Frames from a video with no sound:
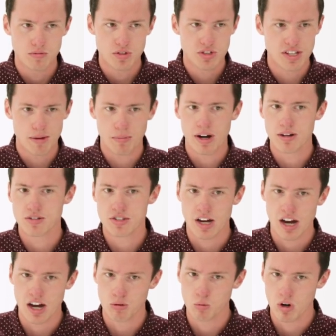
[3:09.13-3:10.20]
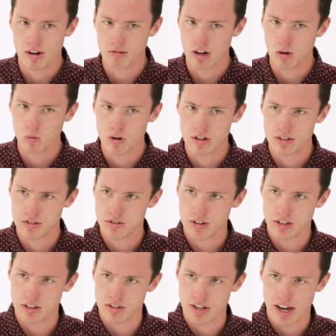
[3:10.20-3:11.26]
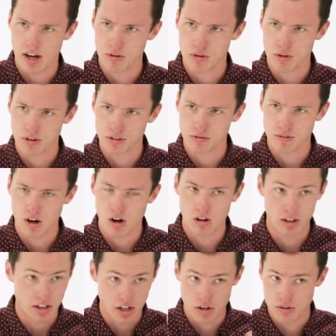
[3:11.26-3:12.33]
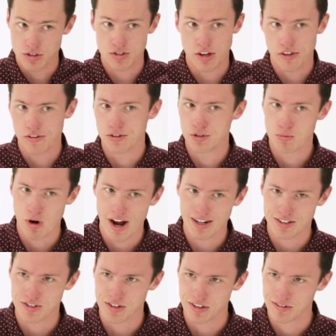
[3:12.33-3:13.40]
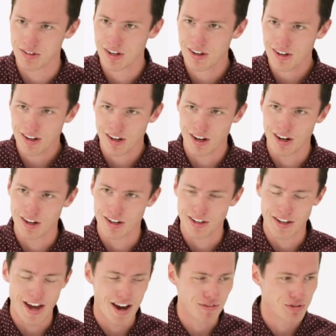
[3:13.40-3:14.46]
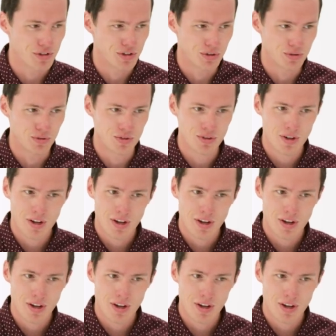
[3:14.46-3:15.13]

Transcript: step outside wherever I was in town during the fall and hear the Southerners practicing uh, in the afternoons.